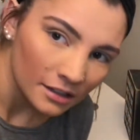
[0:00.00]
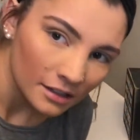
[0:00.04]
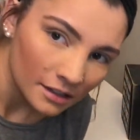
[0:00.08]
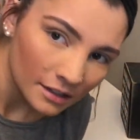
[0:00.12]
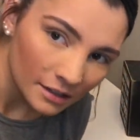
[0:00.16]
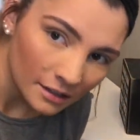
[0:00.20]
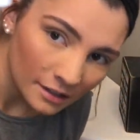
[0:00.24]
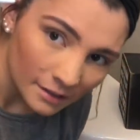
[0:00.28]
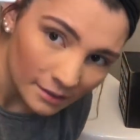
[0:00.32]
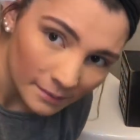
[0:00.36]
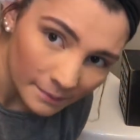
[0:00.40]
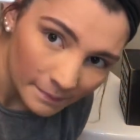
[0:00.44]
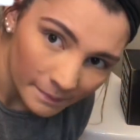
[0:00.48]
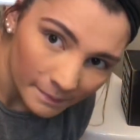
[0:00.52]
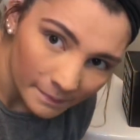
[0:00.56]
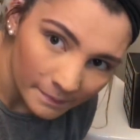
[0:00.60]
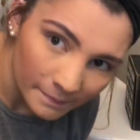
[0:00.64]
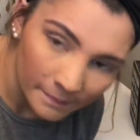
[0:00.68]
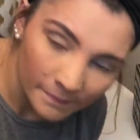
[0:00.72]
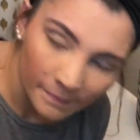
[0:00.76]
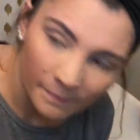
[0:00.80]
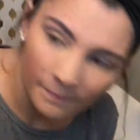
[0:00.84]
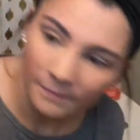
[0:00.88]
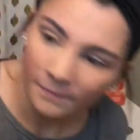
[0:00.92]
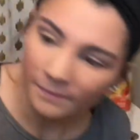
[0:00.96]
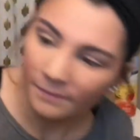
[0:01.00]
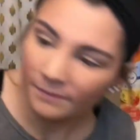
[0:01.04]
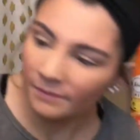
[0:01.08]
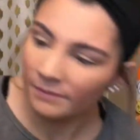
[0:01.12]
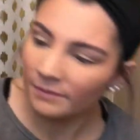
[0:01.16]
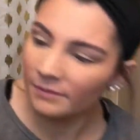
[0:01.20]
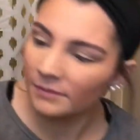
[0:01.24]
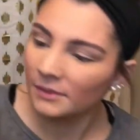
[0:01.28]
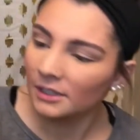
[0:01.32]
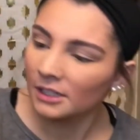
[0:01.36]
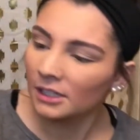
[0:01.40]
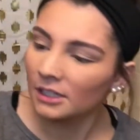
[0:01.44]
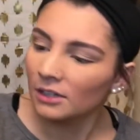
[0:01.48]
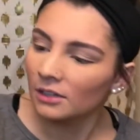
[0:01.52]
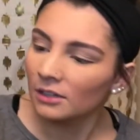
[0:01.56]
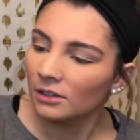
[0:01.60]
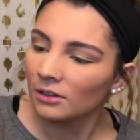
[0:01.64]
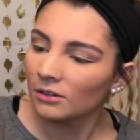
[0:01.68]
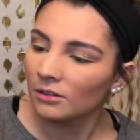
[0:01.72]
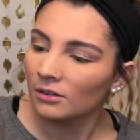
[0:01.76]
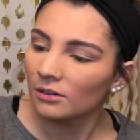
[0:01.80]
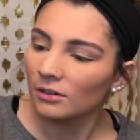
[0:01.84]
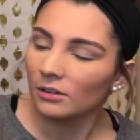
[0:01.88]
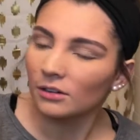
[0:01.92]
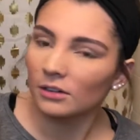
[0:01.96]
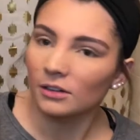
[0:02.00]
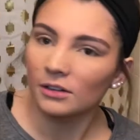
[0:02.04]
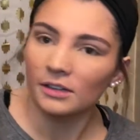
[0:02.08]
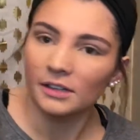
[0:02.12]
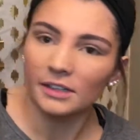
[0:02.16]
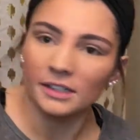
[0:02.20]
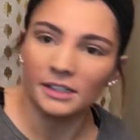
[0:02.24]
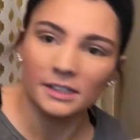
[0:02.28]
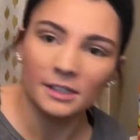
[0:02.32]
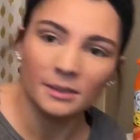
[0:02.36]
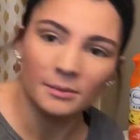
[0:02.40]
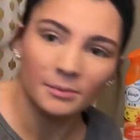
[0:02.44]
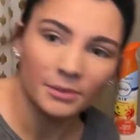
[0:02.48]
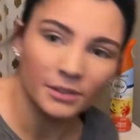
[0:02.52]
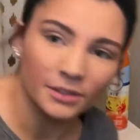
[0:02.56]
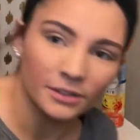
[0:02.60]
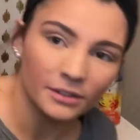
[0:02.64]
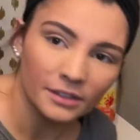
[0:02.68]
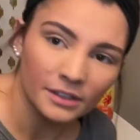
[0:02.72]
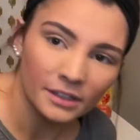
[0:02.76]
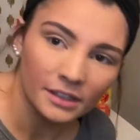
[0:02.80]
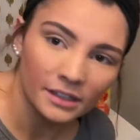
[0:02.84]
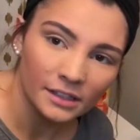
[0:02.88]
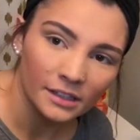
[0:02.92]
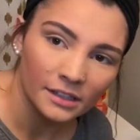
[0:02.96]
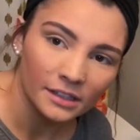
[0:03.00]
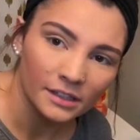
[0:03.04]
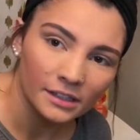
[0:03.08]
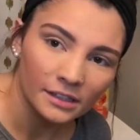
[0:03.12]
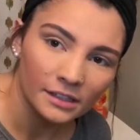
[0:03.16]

Um, or is a beauty.